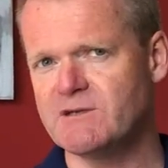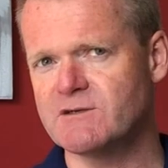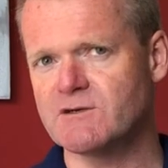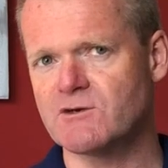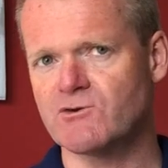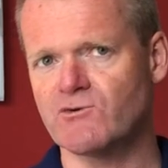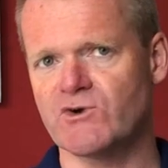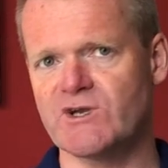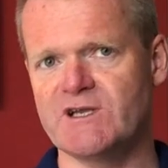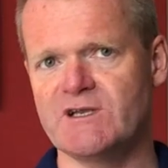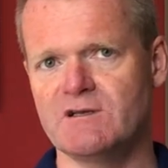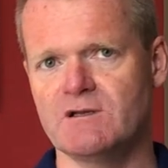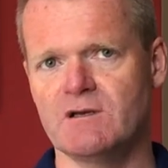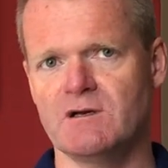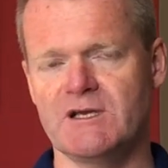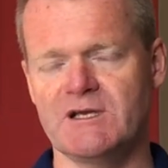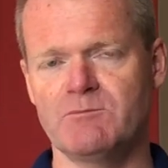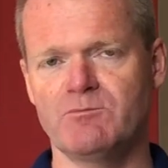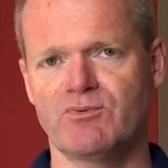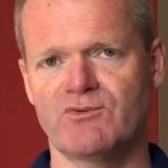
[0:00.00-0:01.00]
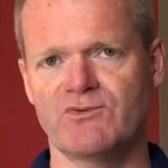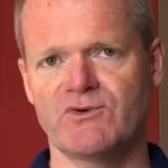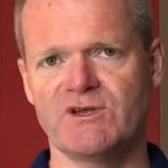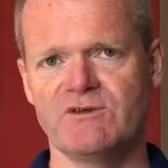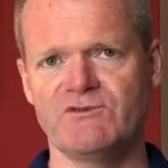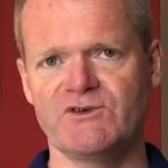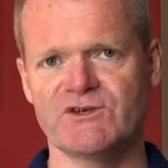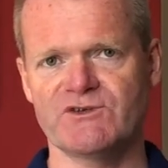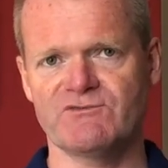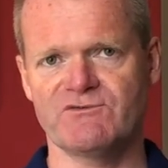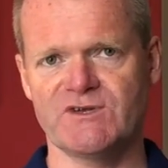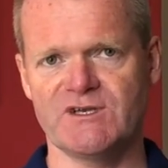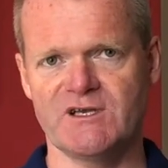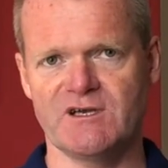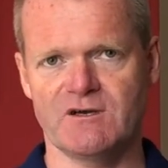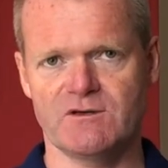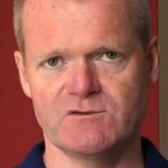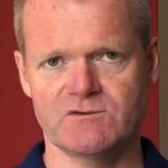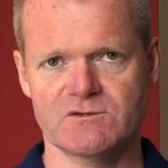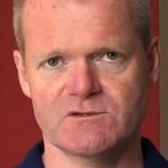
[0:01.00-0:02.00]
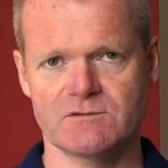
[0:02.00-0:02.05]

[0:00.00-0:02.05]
and greet in previous videos.